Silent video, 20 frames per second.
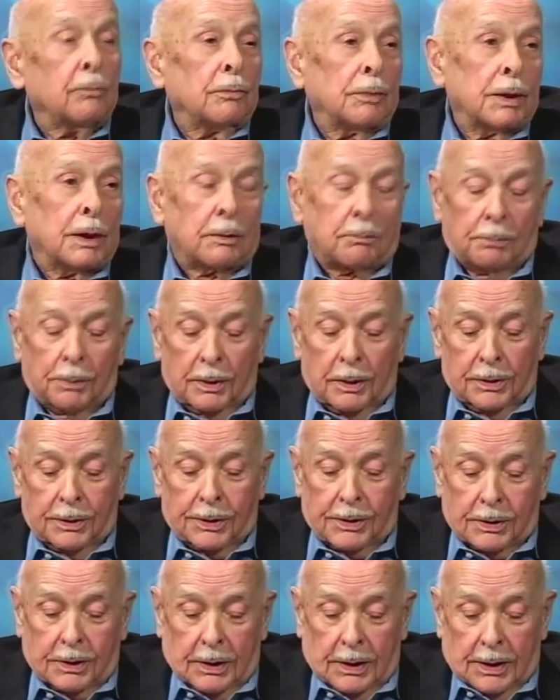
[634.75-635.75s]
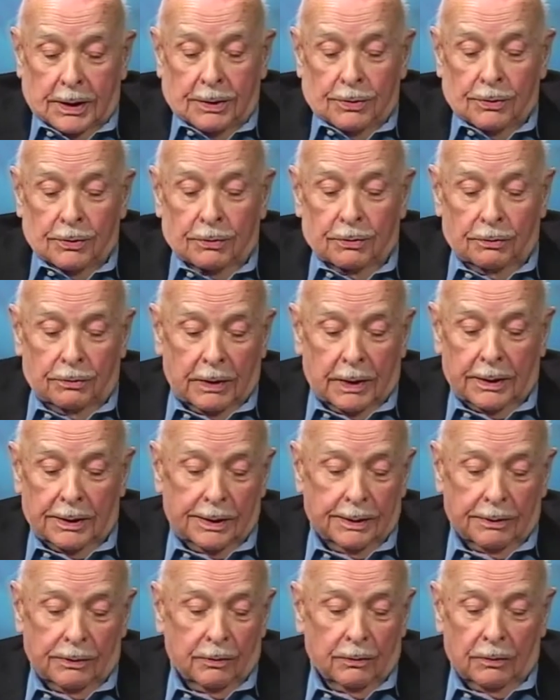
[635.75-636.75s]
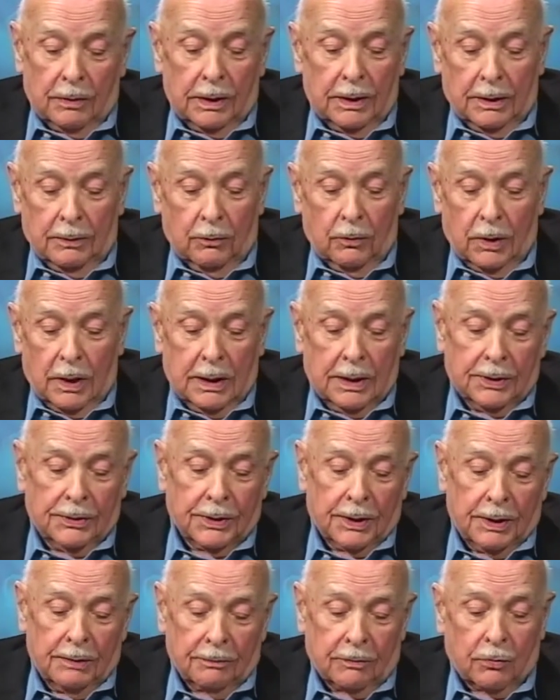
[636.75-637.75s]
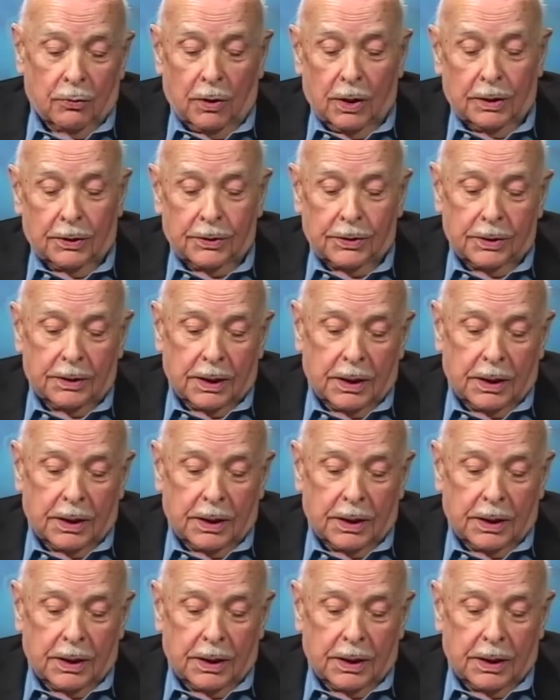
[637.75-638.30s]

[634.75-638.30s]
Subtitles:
Dick Bernstein, who was, and of course,